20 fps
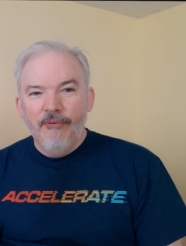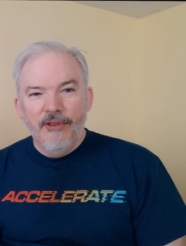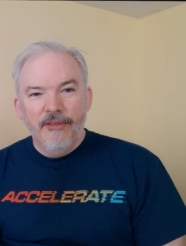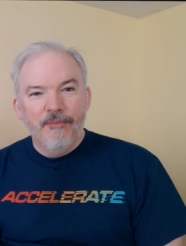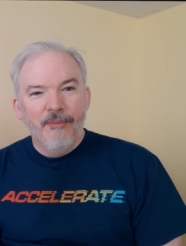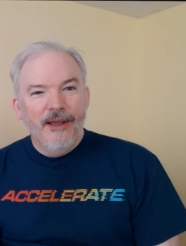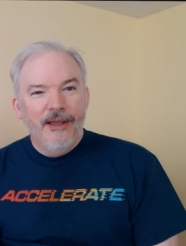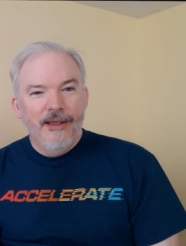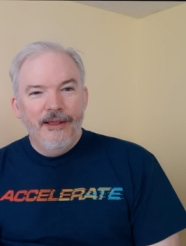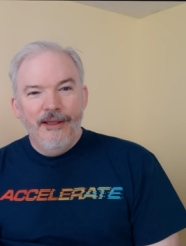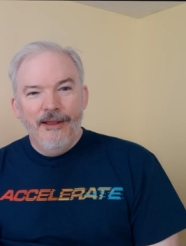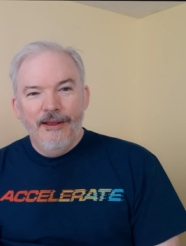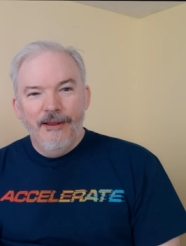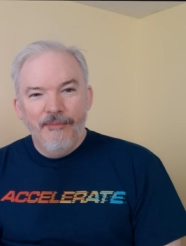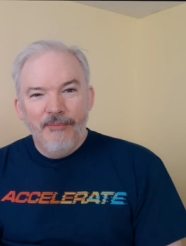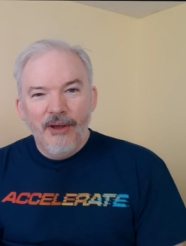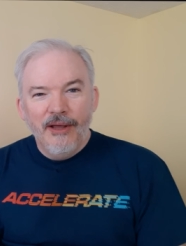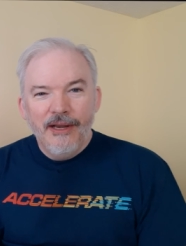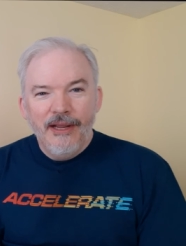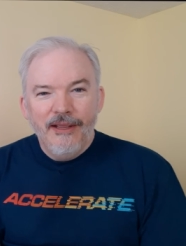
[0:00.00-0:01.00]
with my uh,
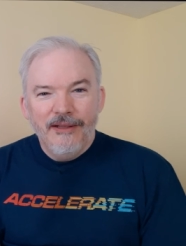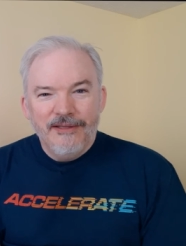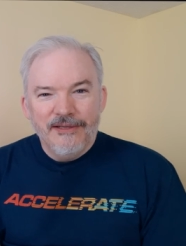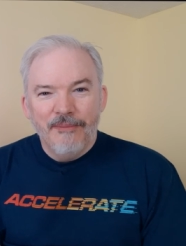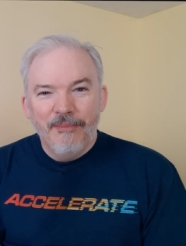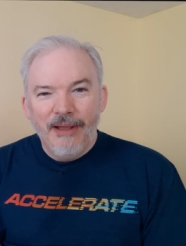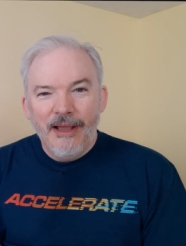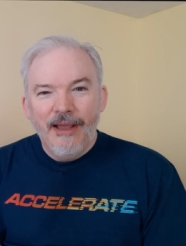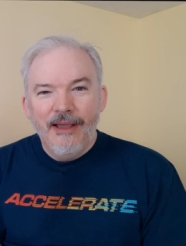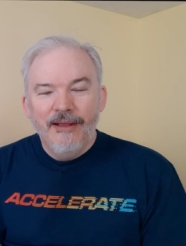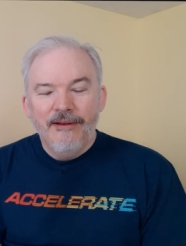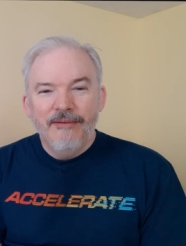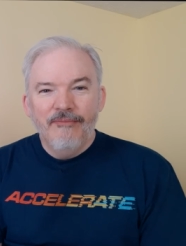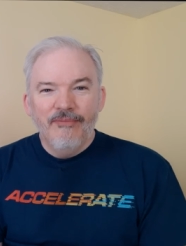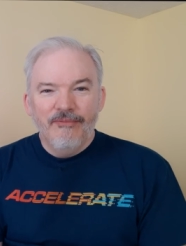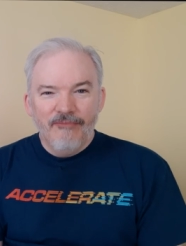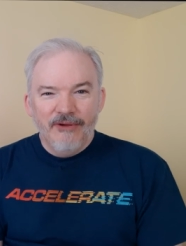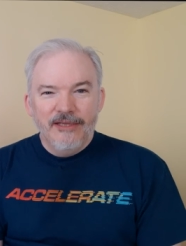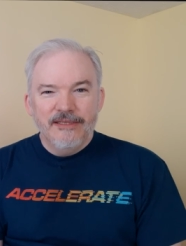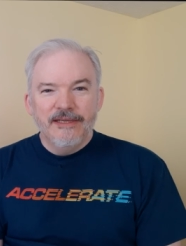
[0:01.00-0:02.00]
money to buy
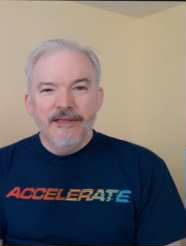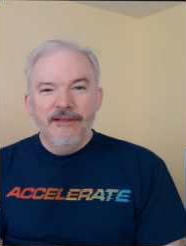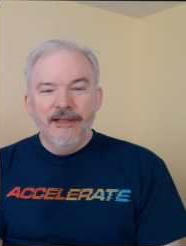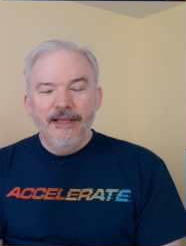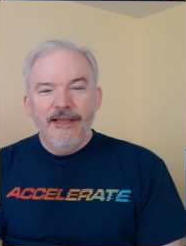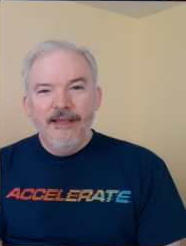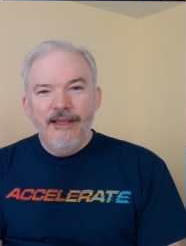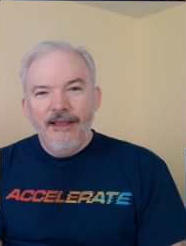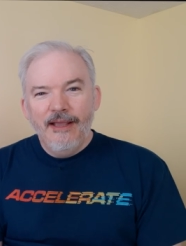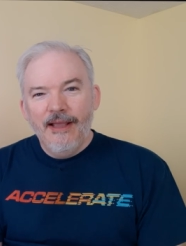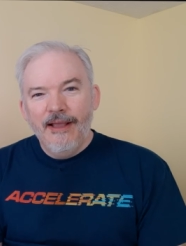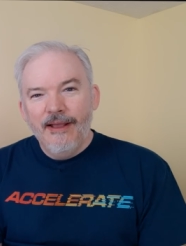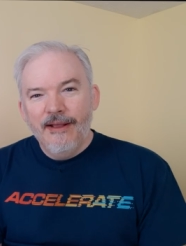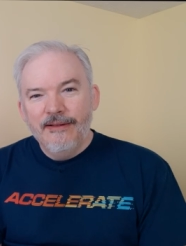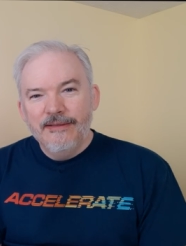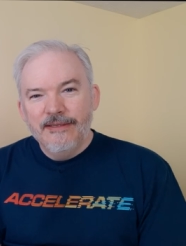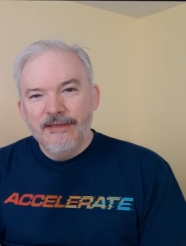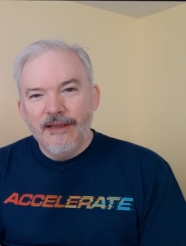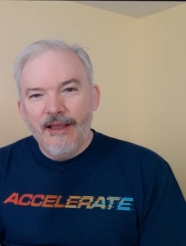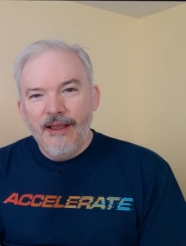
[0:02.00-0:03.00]
it recently,
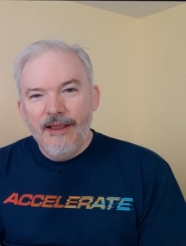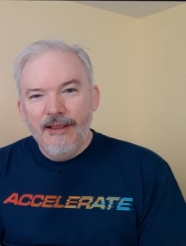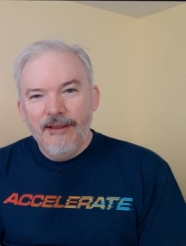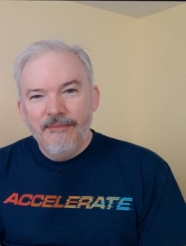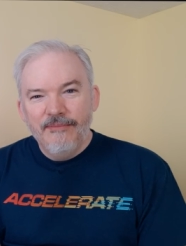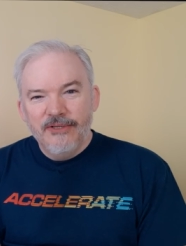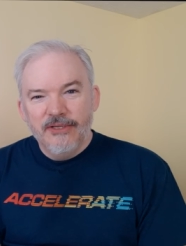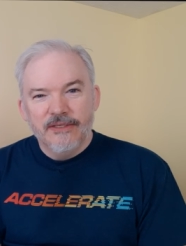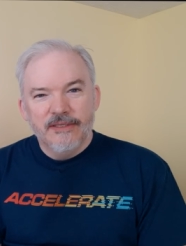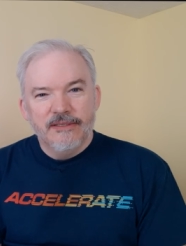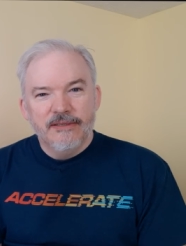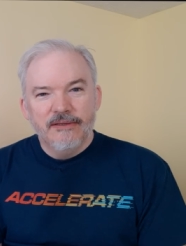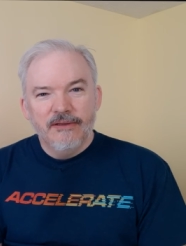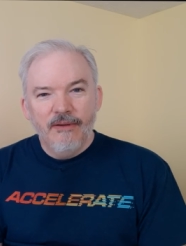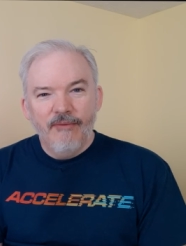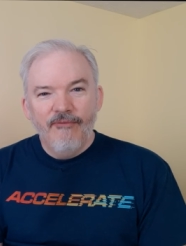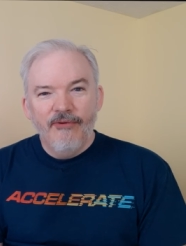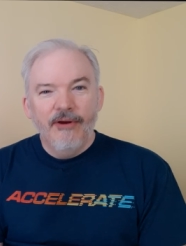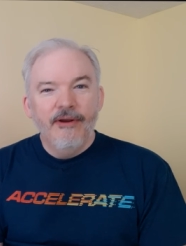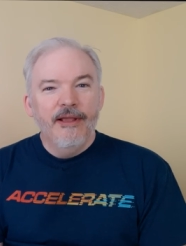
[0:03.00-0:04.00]
and I am just
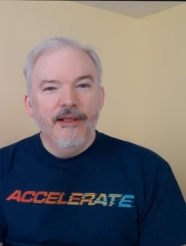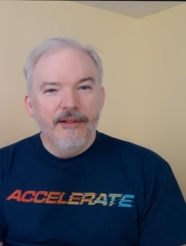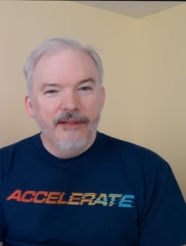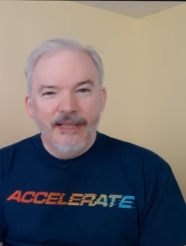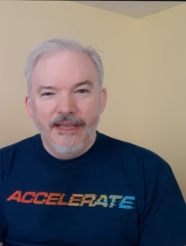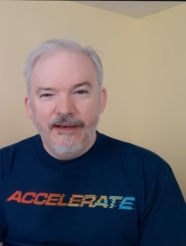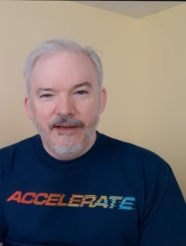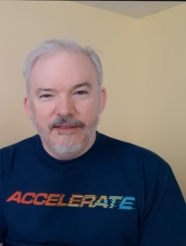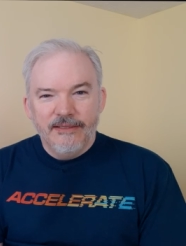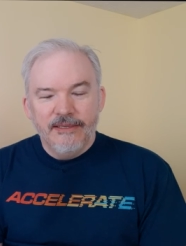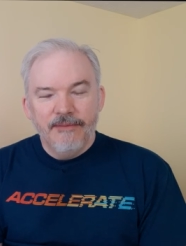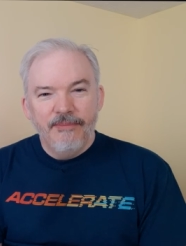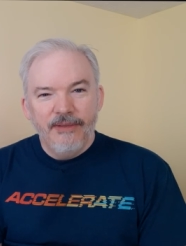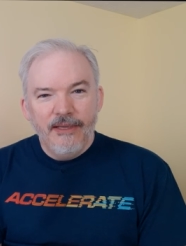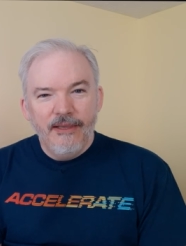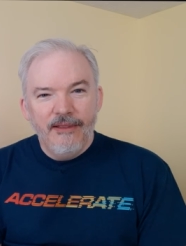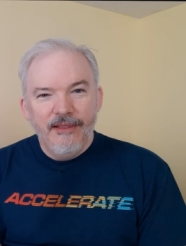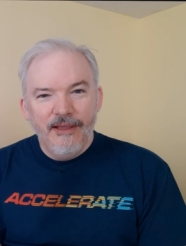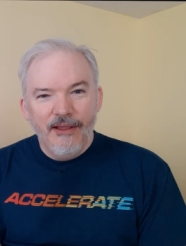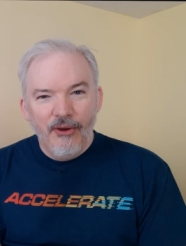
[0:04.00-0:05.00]
very elated to
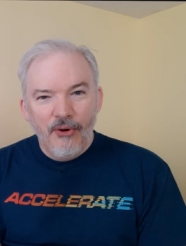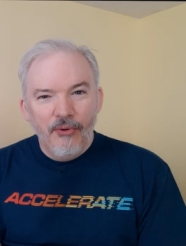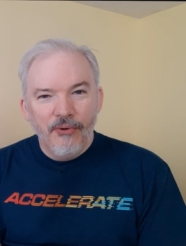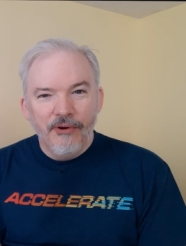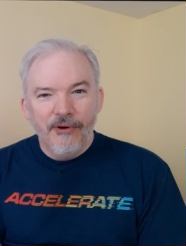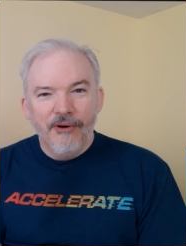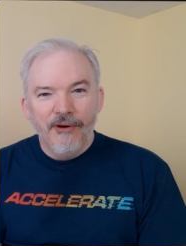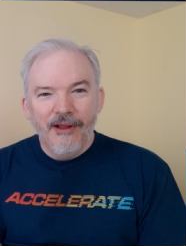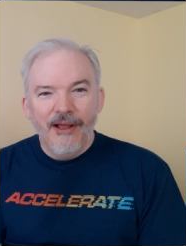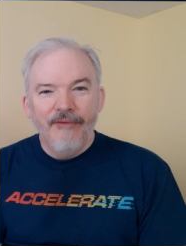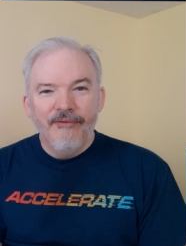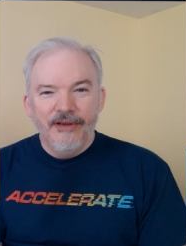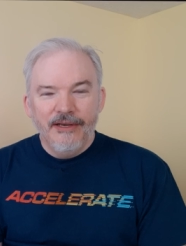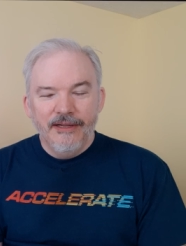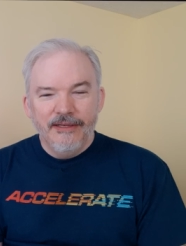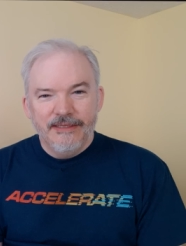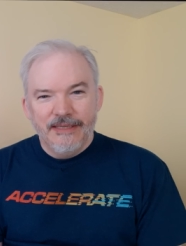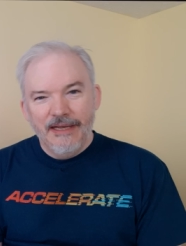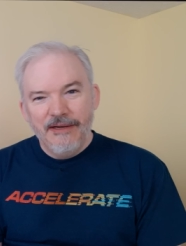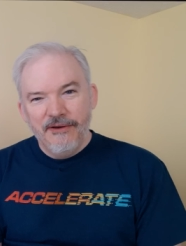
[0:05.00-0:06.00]
be the owner of a
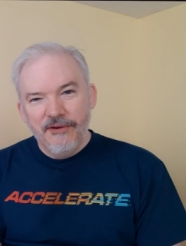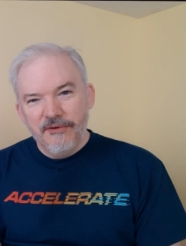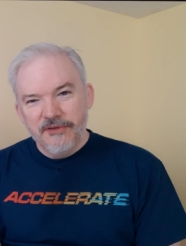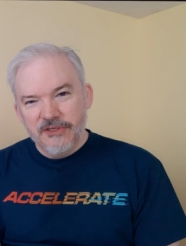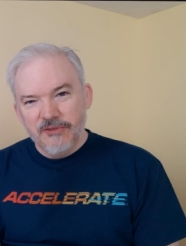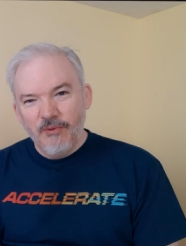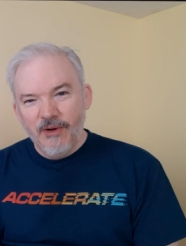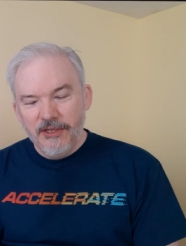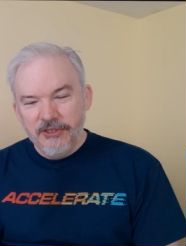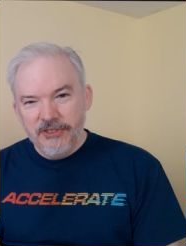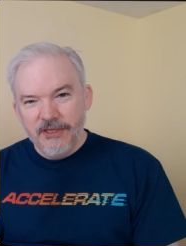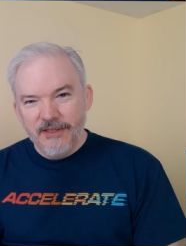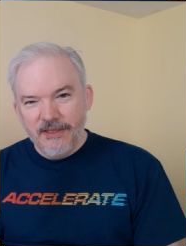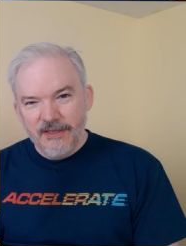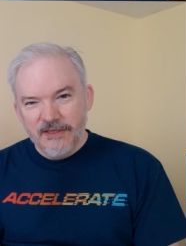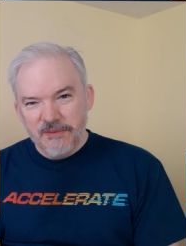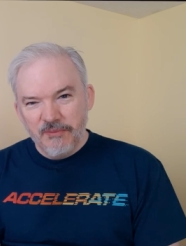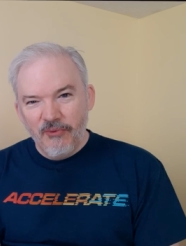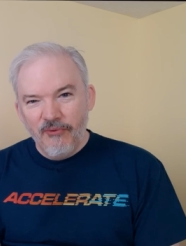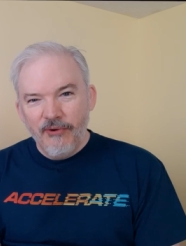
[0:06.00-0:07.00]
Nintendo Switch at
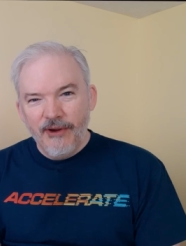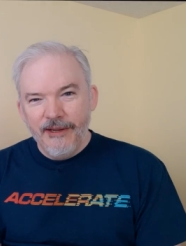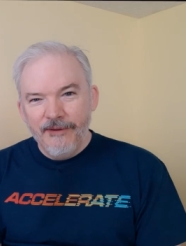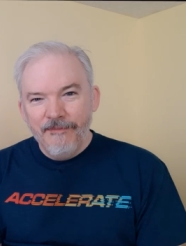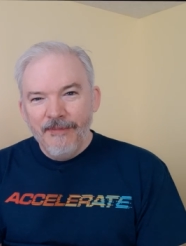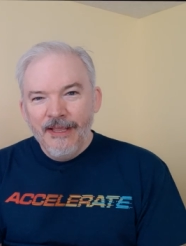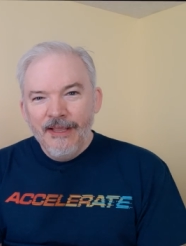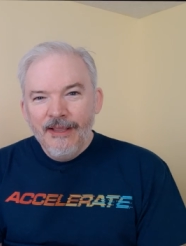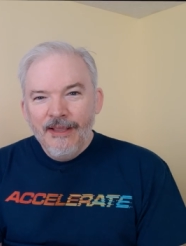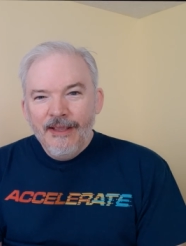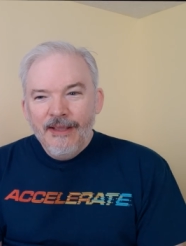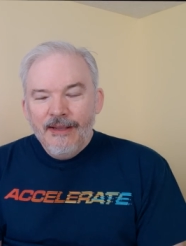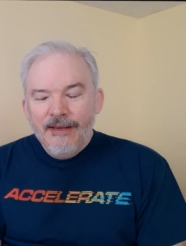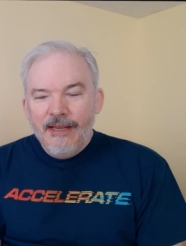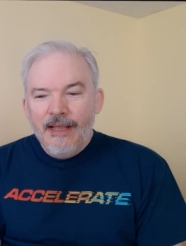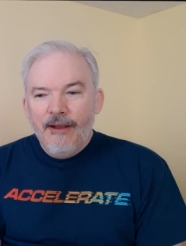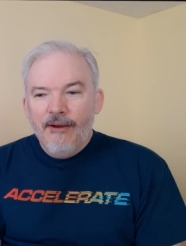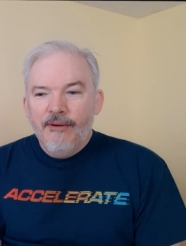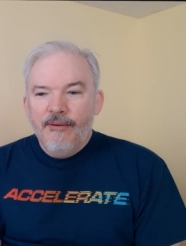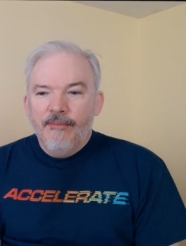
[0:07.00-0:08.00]
this point.
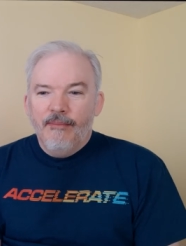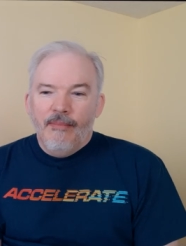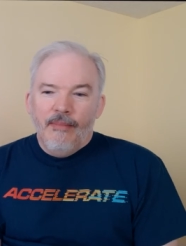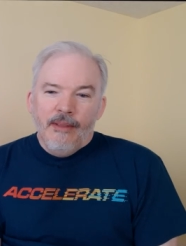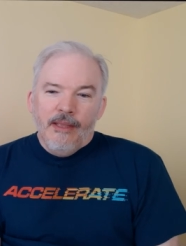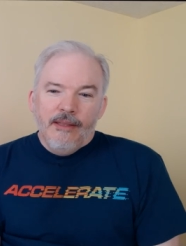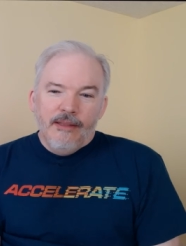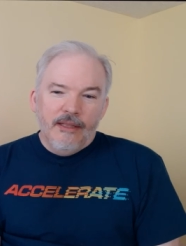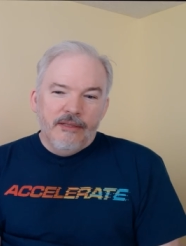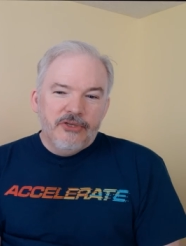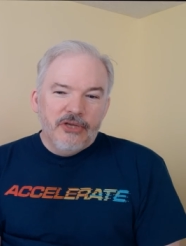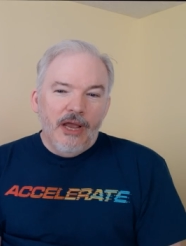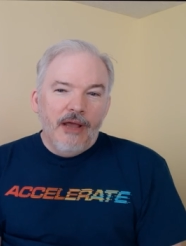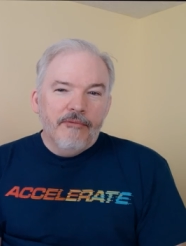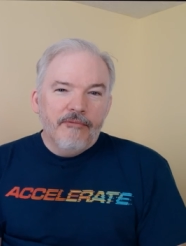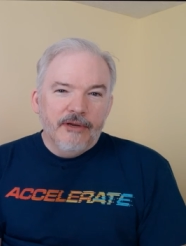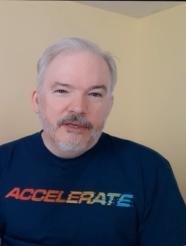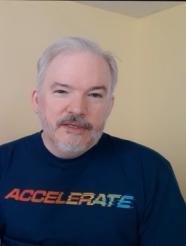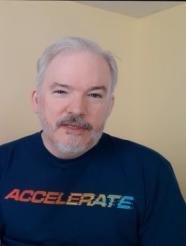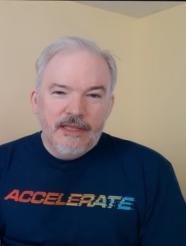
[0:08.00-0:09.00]
Now, the
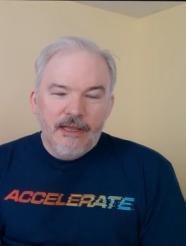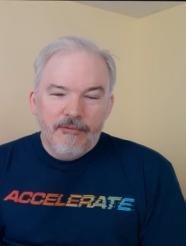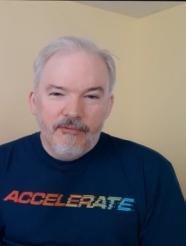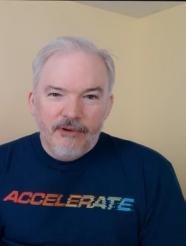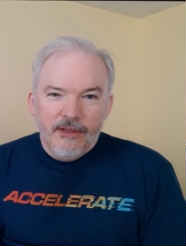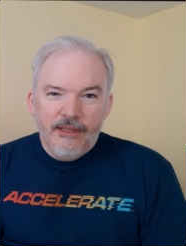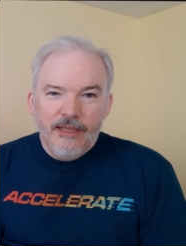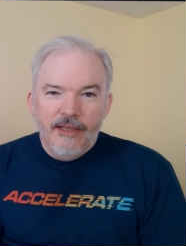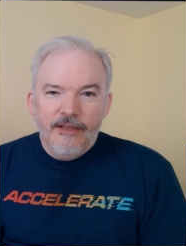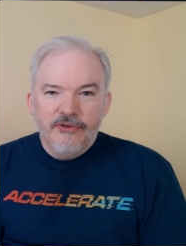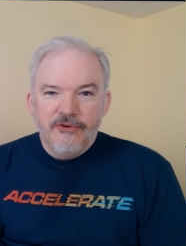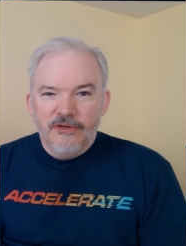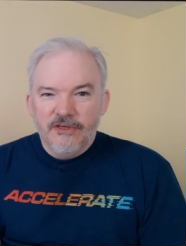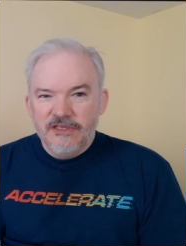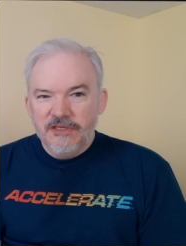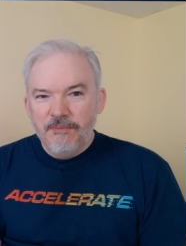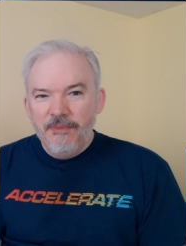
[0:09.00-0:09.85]
genres that really interest